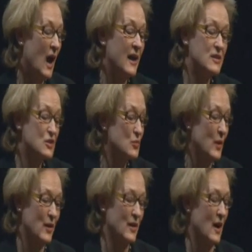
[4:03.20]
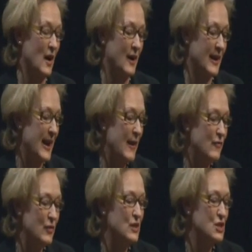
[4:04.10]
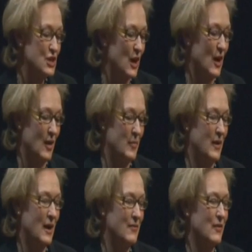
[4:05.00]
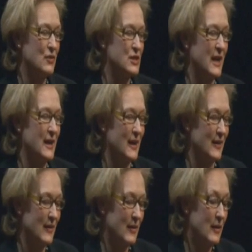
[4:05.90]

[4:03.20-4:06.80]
I swear to God, every job I've ever taken,